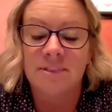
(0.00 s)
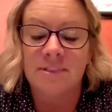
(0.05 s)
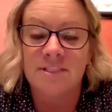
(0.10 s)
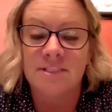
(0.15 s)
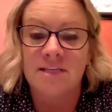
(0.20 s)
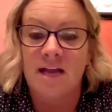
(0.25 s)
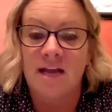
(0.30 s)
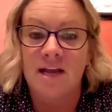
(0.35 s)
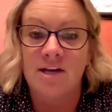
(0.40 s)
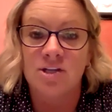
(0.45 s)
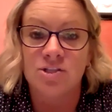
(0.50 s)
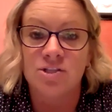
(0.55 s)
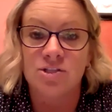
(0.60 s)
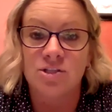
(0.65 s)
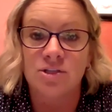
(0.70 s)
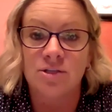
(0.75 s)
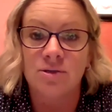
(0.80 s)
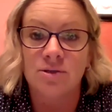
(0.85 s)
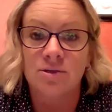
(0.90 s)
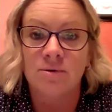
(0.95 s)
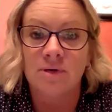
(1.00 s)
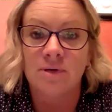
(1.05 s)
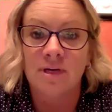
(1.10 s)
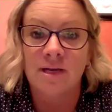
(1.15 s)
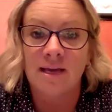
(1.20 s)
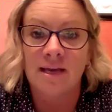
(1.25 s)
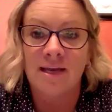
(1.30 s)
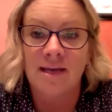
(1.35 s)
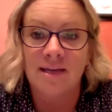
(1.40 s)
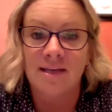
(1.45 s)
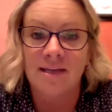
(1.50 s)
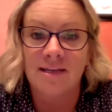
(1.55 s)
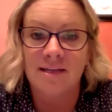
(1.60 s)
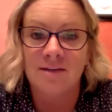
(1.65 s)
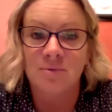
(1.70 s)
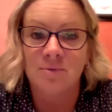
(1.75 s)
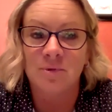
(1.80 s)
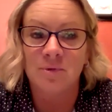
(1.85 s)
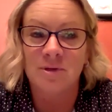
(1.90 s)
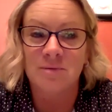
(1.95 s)
decided to do
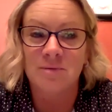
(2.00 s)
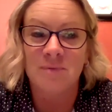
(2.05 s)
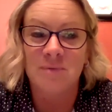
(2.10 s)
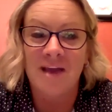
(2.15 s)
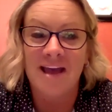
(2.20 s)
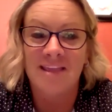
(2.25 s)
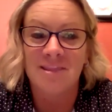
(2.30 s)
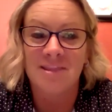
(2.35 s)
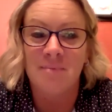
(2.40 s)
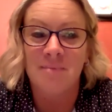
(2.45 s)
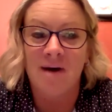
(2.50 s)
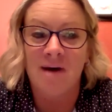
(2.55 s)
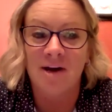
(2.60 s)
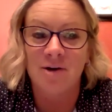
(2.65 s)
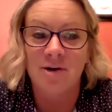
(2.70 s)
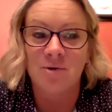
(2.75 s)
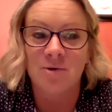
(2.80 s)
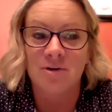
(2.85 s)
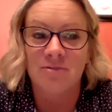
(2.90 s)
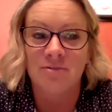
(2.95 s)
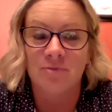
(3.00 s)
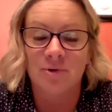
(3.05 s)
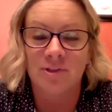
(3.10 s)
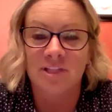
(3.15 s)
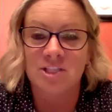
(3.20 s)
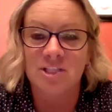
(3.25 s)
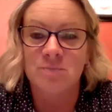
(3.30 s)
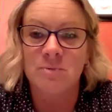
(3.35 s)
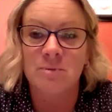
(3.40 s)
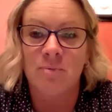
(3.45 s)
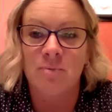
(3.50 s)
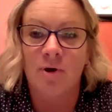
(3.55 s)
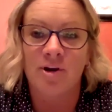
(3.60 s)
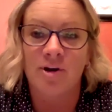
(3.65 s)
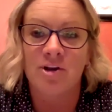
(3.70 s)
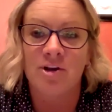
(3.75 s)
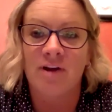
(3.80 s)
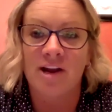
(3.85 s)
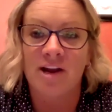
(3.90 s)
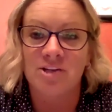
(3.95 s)
and we had the motto of let's be
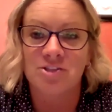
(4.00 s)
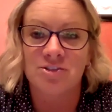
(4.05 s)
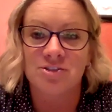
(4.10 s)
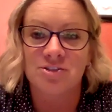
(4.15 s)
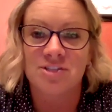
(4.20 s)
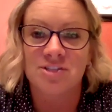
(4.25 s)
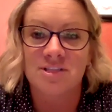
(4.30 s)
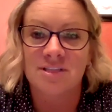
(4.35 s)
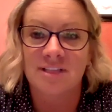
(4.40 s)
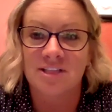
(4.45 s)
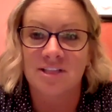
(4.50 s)
party crashers